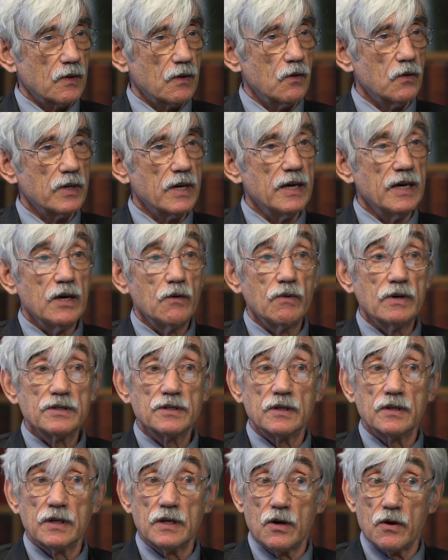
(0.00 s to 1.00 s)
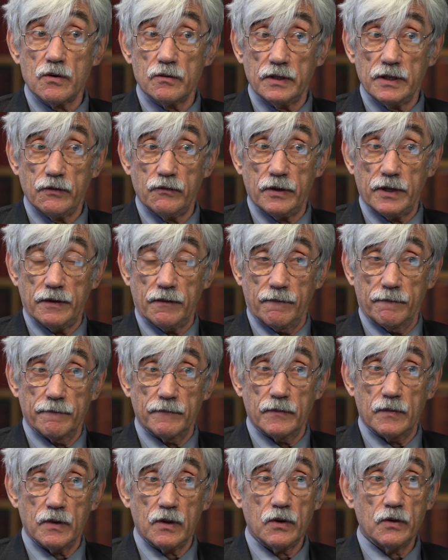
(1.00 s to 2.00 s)
Okay, he wasn't the only one.
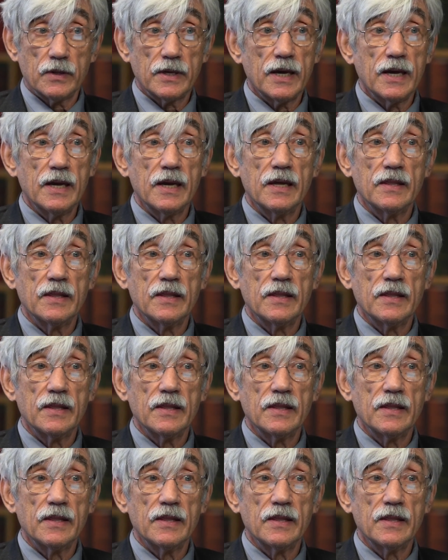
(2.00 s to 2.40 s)
Okay,